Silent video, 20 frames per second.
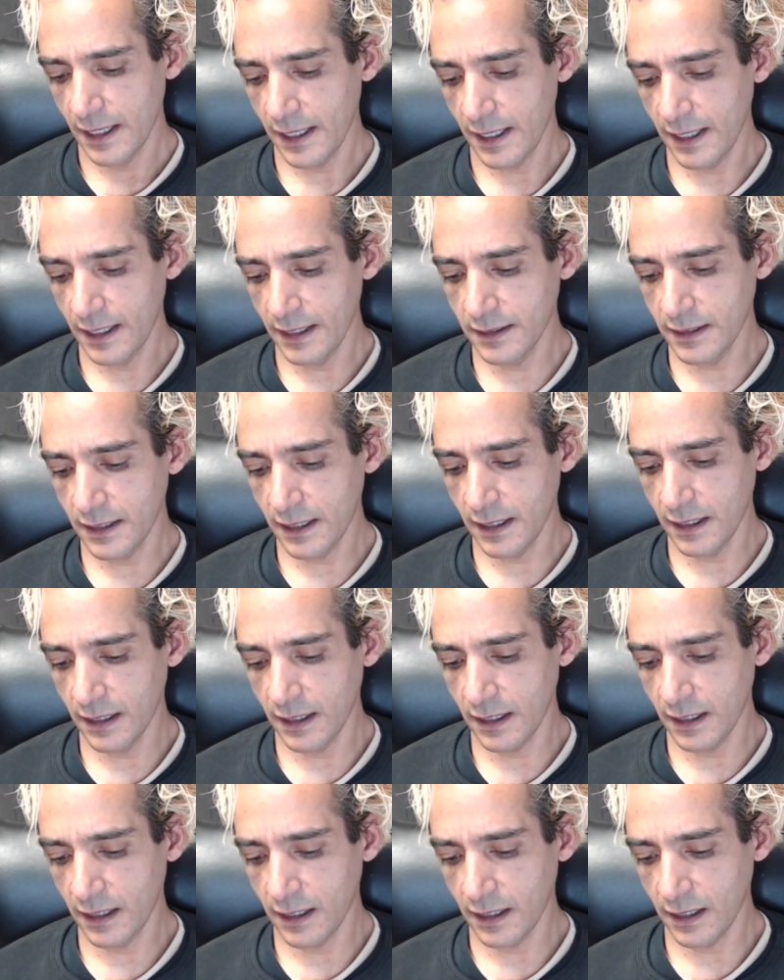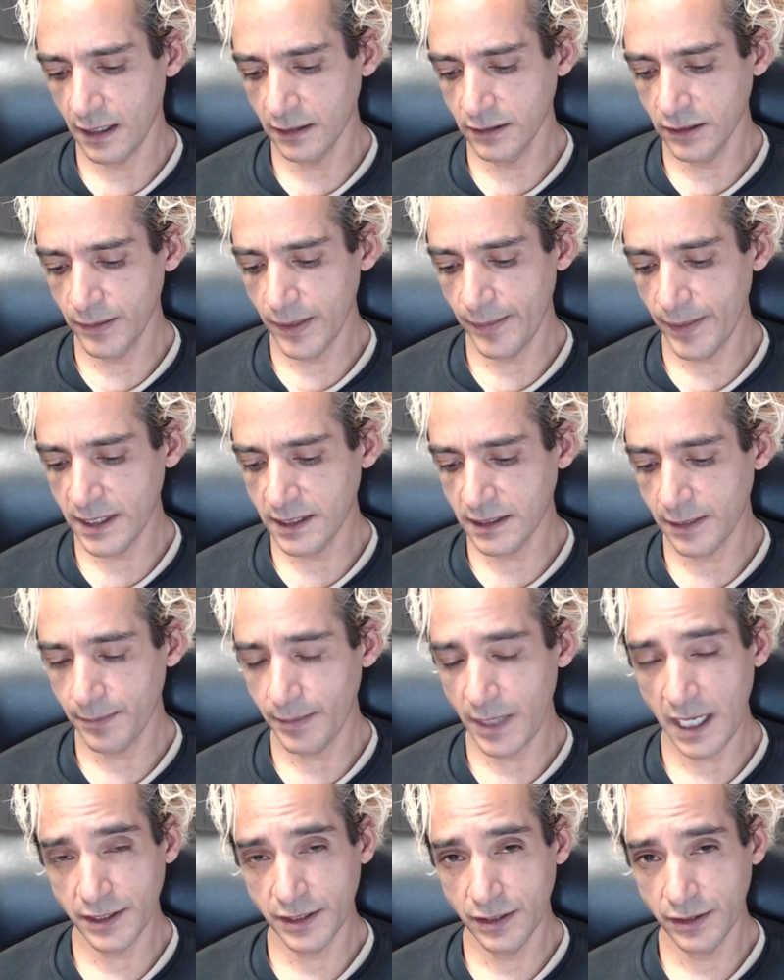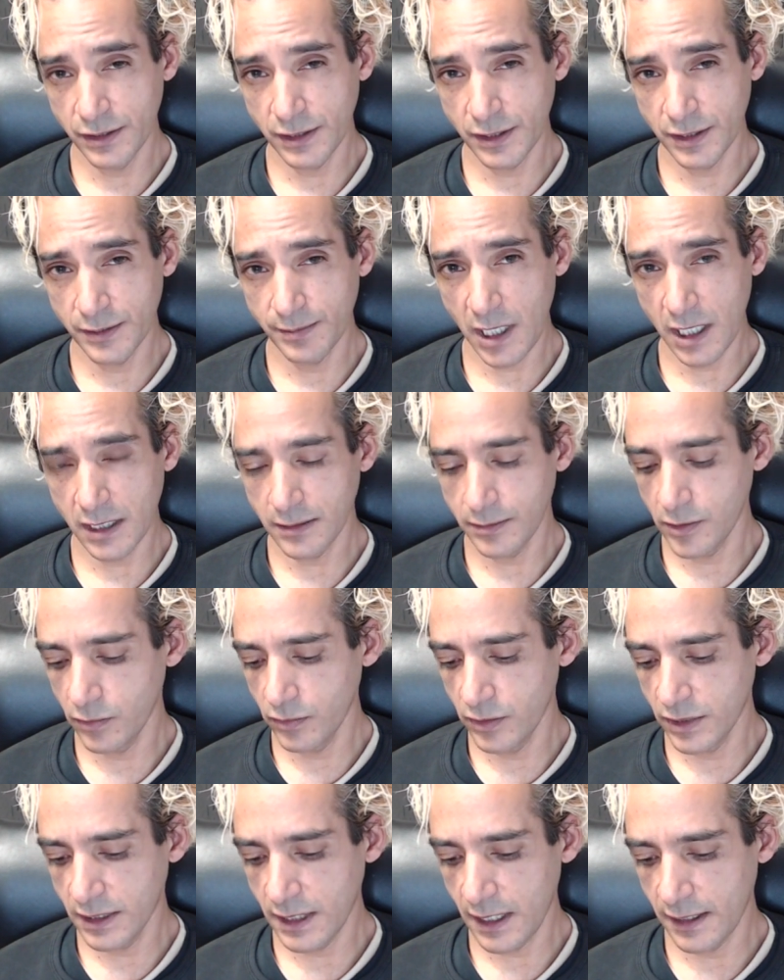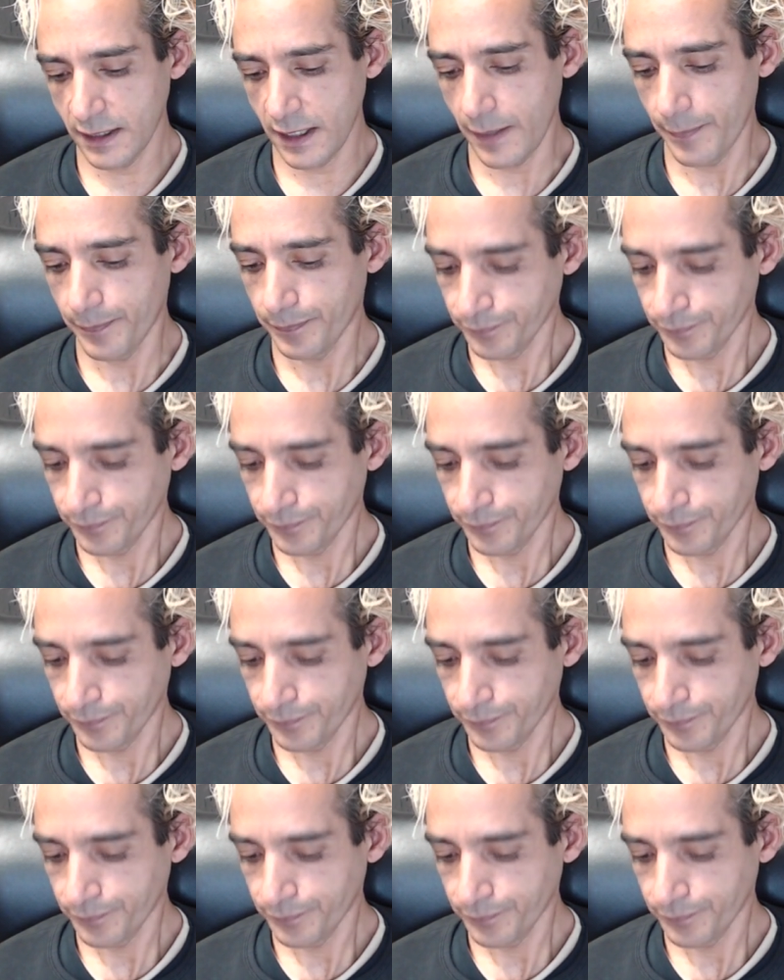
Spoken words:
And I'll do my best to get back to you as soon as possible and we'll set it up.